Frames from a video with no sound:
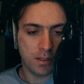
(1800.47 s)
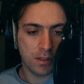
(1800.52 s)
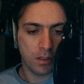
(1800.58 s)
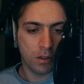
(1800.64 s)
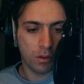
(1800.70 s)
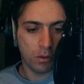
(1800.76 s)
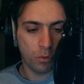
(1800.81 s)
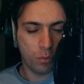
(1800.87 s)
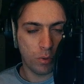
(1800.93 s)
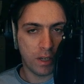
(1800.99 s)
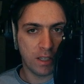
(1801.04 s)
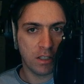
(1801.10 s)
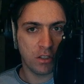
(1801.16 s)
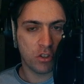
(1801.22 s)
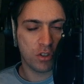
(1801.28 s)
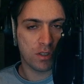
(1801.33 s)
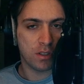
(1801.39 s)
whole
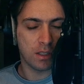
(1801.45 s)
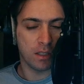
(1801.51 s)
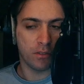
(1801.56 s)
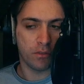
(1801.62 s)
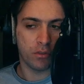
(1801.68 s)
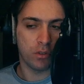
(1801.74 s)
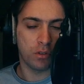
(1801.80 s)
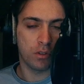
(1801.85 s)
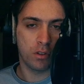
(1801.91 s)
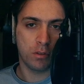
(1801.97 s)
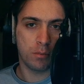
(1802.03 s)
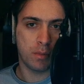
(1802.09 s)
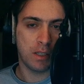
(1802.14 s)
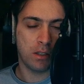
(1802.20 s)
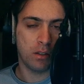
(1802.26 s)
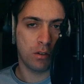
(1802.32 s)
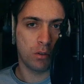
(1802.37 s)
range stuff, you know,
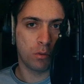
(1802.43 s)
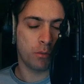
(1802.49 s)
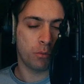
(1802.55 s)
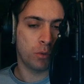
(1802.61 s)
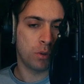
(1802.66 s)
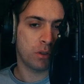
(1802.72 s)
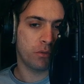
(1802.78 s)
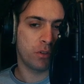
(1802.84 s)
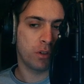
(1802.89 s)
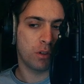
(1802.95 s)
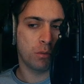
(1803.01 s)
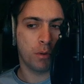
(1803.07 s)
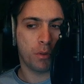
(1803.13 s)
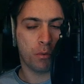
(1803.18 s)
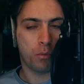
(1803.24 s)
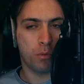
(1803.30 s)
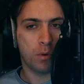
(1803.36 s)
my whole workflow
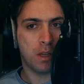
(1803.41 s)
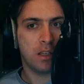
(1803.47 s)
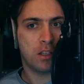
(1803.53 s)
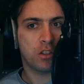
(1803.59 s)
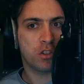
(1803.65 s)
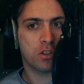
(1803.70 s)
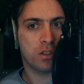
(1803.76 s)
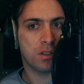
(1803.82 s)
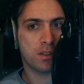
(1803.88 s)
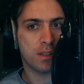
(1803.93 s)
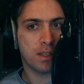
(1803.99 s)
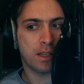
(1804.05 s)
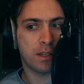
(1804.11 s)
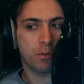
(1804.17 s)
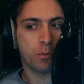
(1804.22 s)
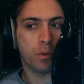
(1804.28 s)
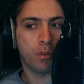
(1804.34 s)
with ranges
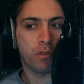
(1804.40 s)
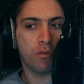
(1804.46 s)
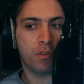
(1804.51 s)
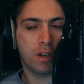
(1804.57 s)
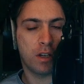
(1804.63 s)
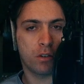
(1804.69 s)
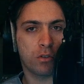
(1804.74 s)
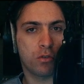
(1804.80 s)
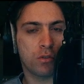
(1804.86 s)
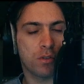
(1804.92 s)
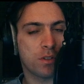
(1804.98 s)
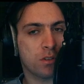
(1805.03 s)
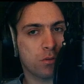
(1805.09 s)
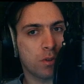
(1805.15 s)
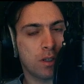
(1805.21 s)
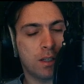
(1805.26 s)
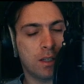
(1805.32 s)
and with value to
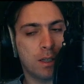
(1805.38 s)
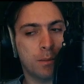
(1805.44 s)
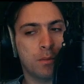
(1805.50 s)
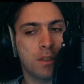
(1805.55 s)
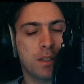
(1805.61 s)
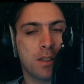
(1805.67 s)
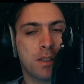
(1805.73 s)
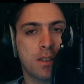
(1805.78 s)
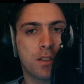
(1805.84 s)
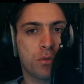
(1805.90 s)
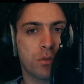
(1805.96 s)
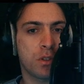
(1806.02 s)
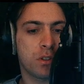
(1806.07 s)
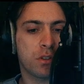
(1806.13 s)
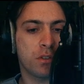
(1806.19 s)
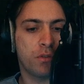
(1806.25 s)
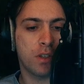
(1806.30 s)
string lambdas and
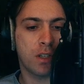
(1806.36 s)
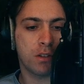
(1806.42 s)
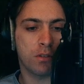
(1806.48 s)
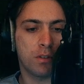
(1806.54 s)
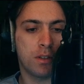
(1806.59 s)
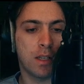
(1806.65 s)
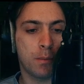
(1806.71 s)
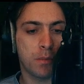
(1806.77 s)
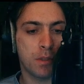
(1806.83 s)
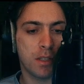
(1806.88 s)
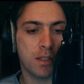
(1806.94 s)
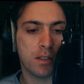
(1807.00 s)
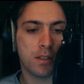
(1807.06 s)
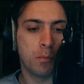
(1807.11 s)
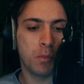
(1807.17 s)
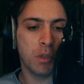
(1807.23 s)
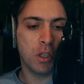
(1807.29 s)
string to value
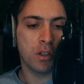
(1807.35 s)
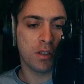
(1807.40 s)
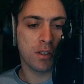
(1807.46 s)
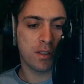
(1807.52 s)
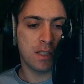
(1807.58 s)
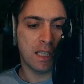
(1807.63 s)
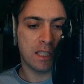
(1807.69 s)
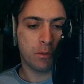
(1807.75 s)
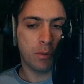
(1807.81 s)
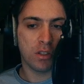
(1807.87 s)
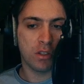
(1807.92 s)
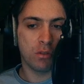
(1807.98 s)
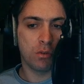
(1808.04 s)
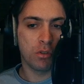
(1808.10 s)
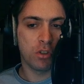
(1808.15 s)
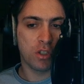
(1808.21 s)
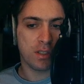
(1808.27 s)
lambdas, because that way
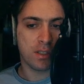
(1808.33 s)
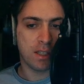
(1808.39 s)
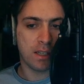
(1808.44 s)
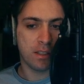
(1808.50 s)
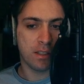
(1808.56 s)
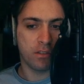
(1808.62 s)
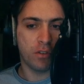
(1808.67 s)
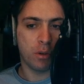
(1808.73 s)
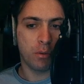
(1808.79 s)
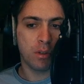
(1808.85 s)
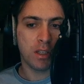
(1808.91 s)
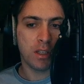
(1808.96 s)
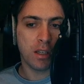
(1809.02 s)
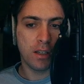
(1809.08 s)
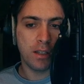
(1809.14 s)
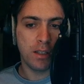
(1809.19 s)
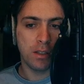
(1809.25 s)
you just get a very
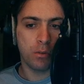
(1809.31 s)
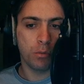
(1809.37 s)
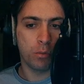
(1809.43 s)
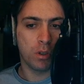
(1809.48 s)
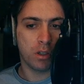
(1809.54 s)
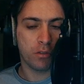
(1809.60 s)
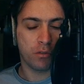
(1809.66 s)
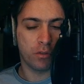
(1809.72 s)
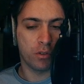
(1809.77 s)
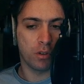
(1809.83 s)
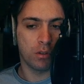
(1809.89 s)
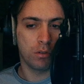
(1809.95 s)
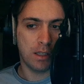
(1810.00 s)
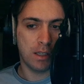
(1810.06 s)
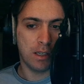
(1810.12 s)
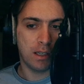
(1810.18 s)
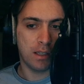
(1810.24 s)
clean
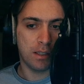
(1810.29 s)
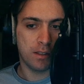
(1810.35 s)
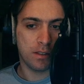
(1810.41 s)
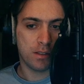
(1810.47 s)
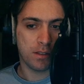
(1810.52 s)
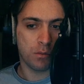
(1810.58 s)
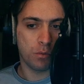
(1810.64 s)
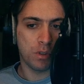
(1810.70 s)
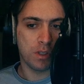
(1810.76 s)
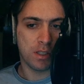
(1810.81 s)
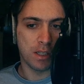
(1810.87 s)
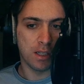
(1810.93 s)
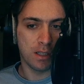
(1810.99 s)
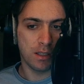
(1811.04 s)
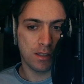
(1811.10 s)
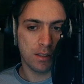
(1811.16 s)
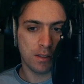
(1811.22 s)
workflow and
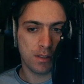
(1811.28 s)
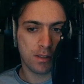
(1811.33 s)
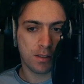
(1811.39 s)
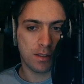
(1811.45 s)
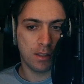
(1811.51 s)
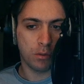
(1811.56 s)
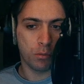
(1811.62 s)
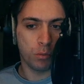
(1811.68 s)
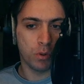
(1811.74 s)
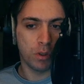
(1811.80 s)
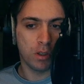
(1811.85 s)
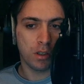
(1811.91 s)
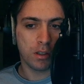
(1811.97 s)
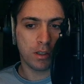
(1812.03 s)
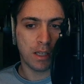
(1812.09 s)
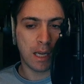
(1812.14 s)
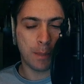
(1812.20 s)
results that
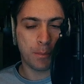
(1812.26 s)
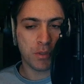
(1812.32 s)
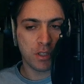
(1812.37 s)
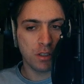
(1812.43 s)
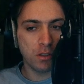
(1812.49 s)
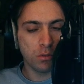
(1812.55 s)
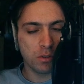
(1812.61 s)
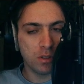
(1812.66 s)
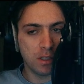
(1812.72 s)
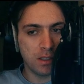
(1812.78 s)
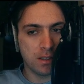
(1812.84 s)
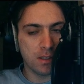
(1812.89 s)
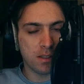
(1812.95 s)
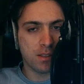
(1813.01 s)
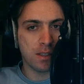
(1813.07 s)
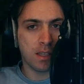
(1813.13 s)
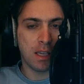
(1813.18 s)
work absolutely the
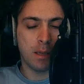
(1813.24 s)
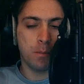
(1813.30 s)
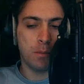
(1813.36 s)
same